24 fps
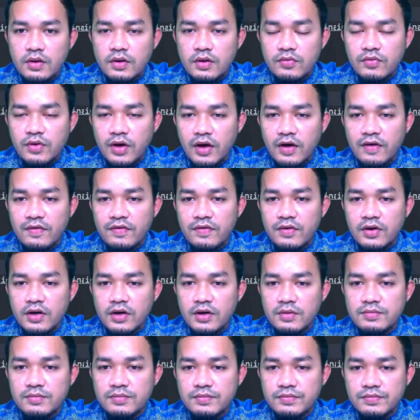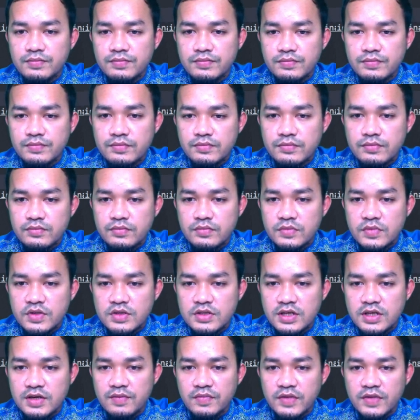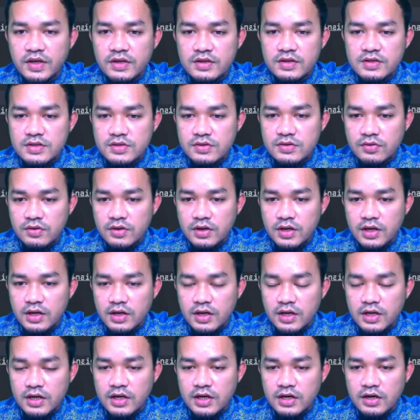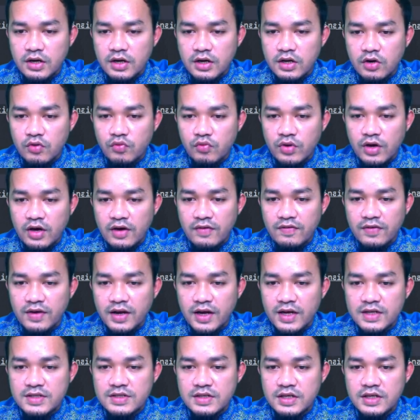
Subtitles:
we have the same things, okay, and then radio we have class